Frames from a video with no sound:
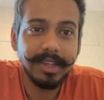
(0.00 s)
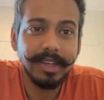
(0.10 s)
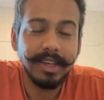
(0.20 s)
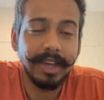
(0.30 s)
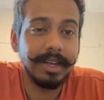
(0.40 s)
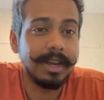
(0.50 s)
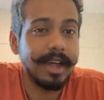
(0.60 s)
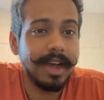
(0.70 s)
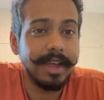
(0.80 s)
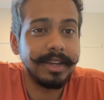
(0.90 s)
And
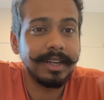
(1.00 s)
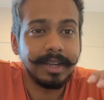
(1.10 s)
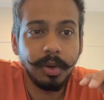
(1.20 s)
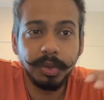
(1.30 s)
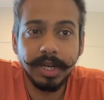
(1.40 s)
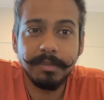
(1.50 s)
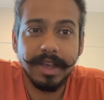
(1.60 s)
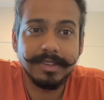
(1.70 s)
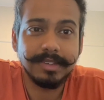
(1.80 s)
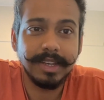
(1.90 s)
I concluded
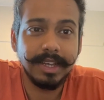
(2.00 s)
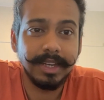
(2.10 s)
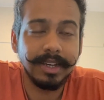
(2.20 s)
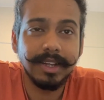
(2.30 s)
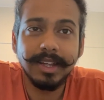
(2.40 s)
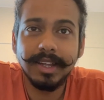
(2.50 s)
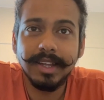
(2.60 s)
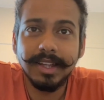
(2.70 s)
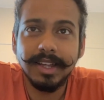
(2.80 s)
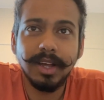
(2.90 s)
by saying,
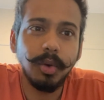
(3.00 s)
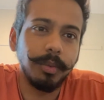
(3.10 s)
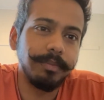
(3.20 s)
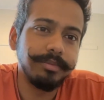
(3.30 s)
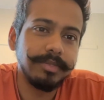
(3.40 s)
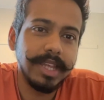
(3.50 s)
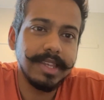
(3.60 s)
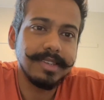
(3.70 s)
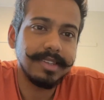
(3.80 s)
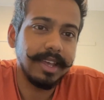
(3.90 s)
oh,
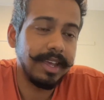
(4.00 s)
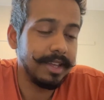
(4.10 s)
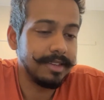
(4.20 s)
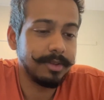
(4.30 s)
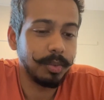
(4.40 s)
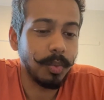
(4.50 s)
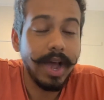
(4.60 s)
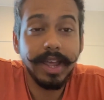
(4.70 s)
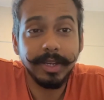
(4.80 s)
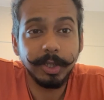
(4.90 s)
this is
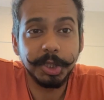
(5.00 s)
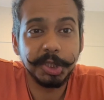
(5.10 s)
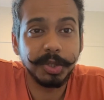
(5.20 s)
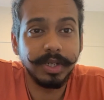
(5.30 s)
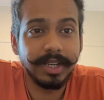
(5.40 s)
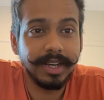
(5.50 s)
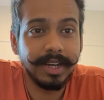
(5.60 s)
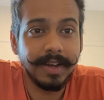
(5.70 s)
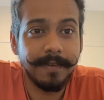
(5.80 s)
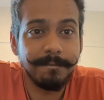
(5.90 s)
why you should
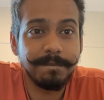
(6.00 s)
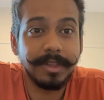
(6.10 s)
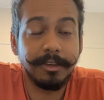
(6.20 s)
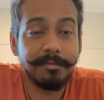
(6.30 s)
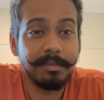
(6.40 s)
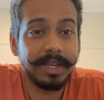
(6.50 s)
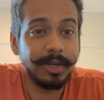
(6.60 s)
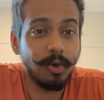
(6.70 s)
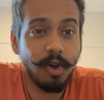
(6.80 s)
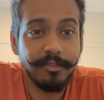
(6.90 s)
give me
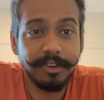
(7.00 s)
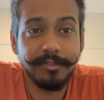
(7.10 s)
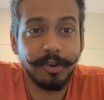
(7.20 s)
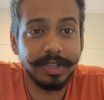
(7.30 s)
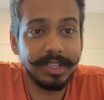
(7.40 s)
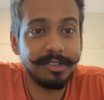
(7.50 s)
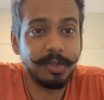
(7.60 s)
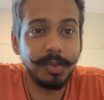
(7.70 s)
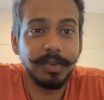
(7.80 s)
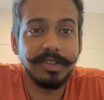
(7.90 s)
an offer for this
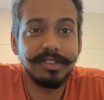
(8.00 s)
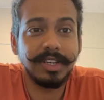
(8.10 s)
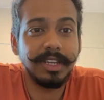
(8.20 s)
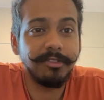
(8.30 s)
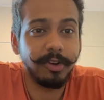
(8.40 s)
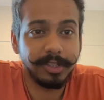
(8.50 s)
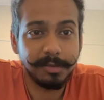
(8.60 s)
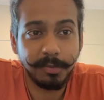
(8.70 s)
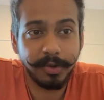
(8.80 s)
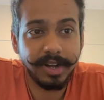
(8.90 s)
university, for this
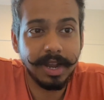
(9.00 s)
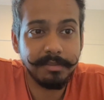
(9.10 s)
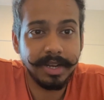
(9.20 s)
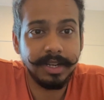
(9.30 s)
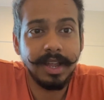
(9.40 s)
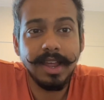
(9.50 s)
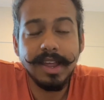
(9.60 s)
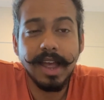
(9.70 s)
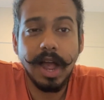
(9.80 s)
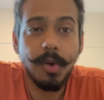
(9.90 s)
program, and
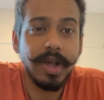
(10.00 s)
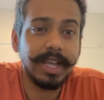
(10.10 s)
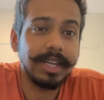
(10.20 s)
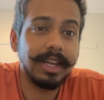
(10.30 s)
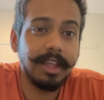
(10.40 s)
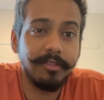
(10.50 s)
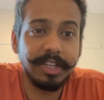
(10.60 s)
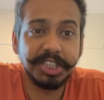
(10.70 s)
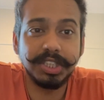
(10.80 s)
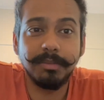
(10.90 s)
how I can
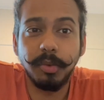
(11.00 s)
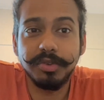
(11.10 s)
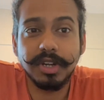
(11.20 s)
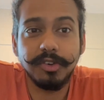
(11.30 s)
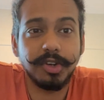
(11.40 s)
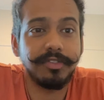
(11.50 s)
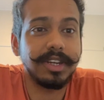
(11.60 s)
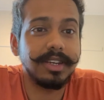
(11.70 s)
leverage the most out of it.